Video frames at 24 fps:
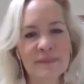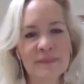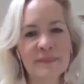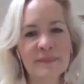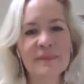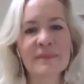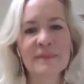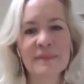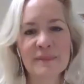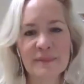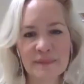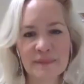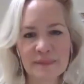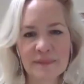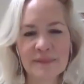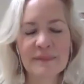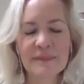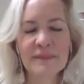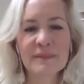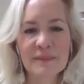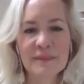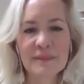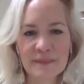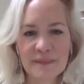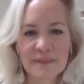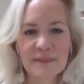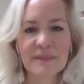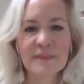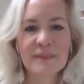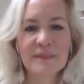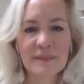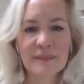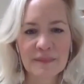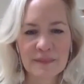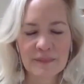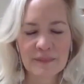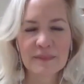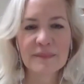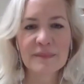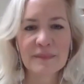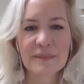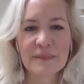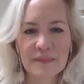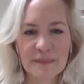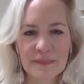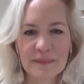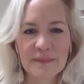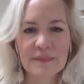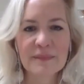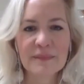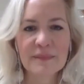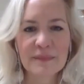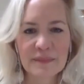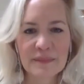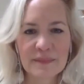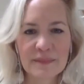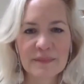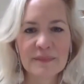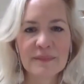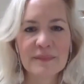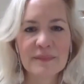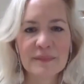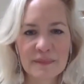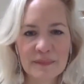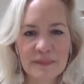more so than I think other individuals